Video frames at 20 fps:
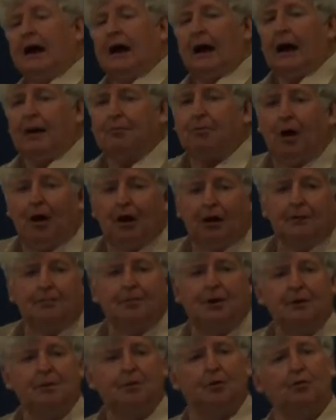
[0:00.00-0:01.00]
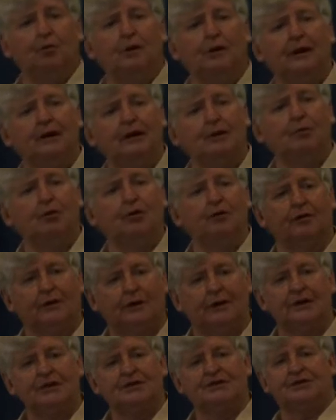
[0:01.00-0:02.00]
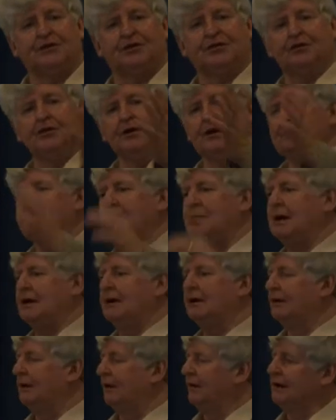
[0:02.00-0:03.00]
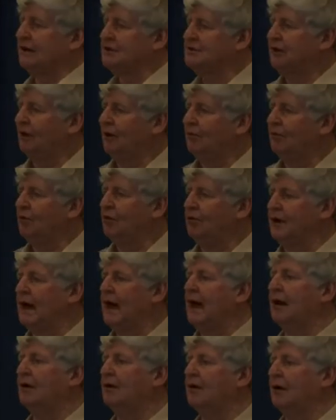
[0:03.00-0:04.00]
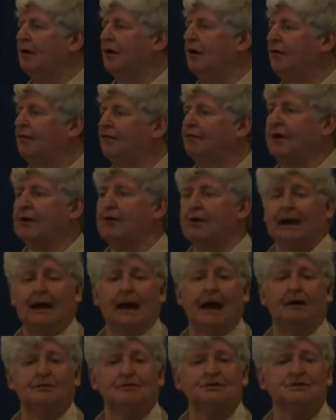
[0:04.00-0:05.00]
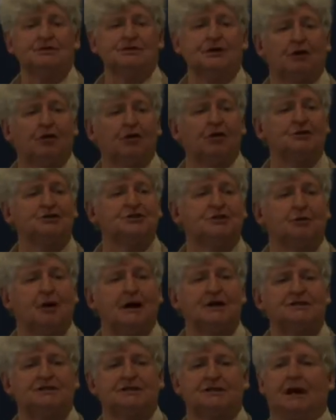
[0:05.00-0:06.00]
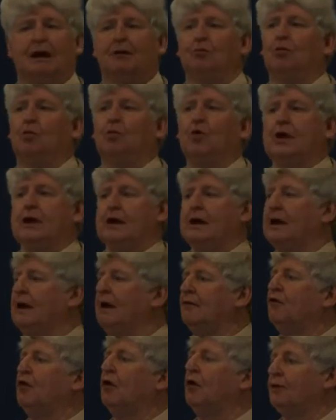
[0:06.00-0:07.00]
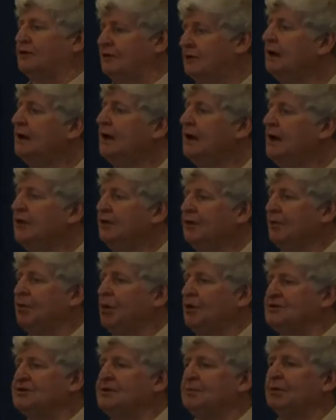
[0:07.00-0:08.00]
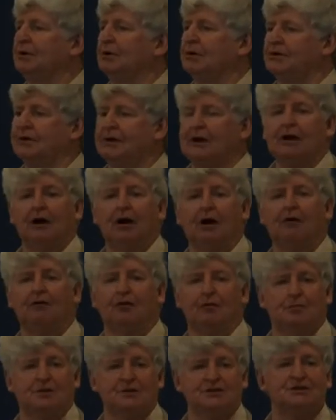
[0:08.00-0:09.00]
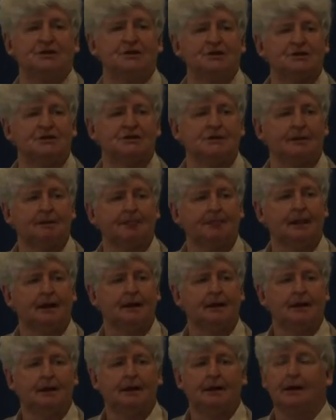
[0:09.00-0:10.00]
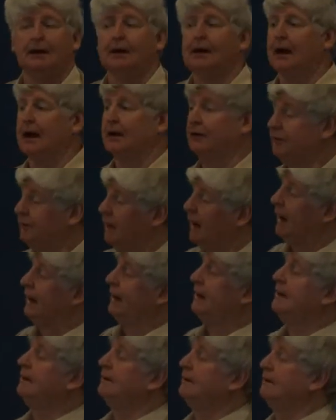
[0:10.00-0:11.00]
a pile of people willing to move at least 3 million, I think it's a lot more now, of their accounts across to us, and we have got the possibility of a business. And today,